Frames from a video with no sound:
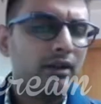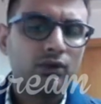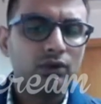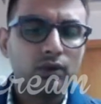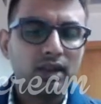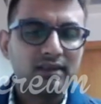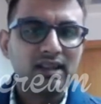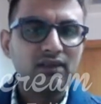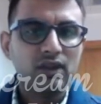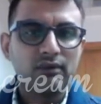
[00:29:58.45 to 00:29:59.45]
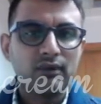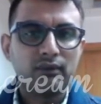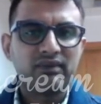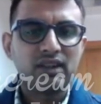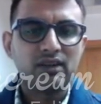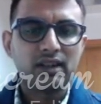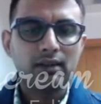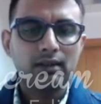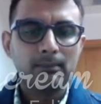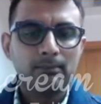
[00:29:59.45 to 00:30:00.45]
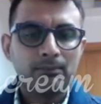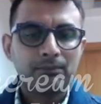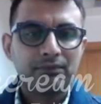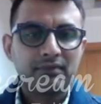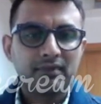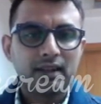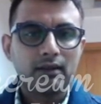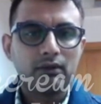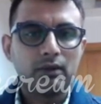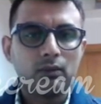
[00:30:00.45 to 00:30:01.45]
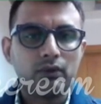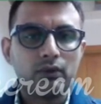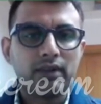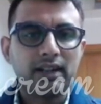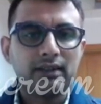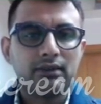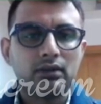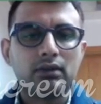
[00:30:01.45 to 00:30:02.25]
So you can see which form fit here. We move to next.